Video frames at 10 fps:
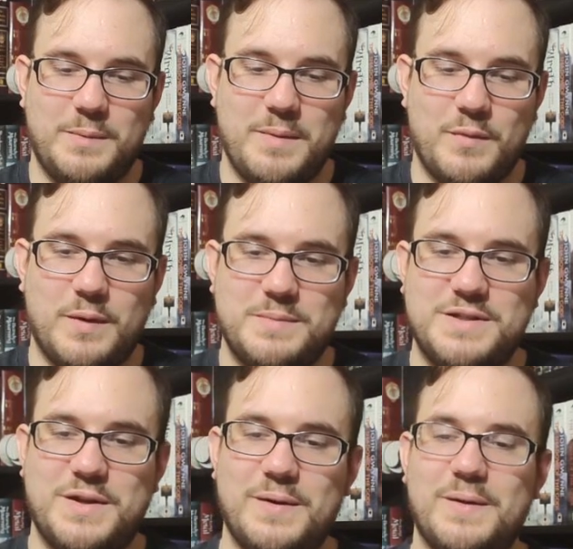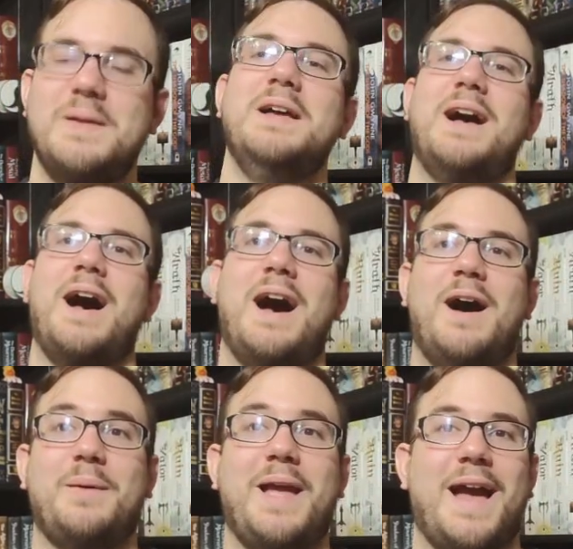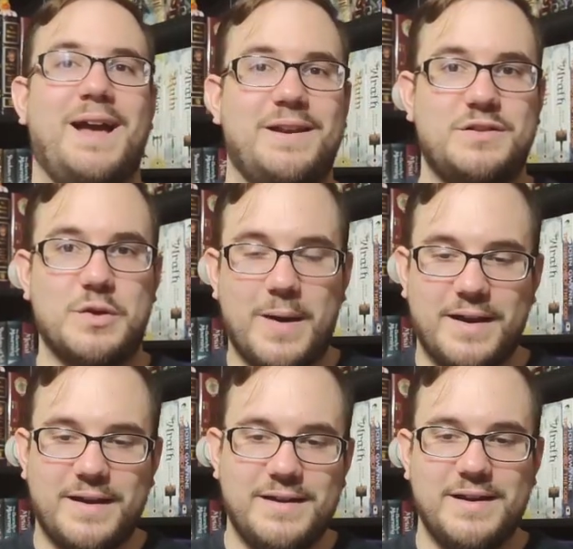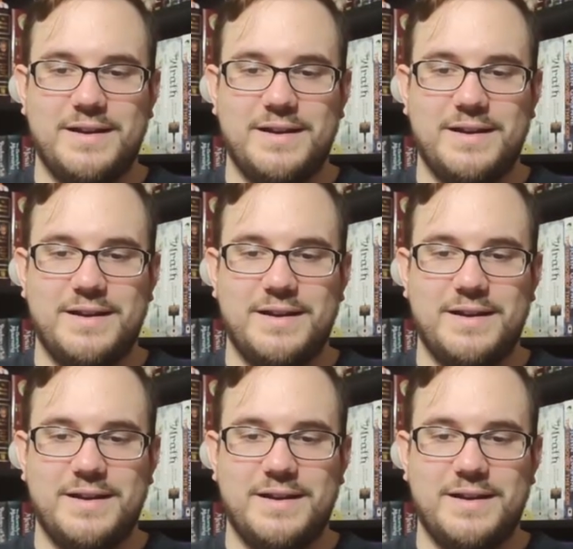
bit more obscure, we had Joanna.